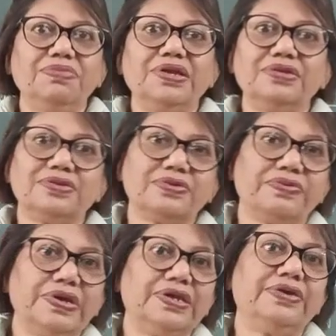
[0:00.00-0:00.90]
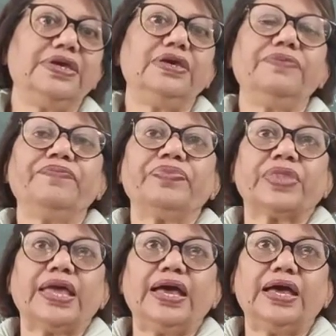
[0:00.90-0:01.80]
militarily,
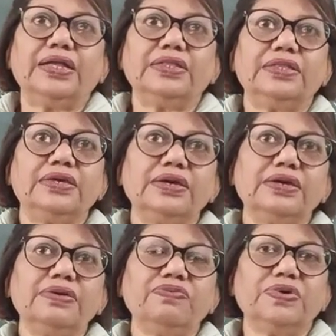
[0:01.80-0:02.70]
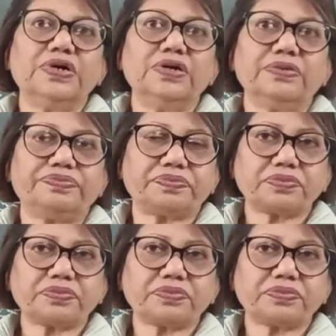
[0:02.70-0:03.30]
and there were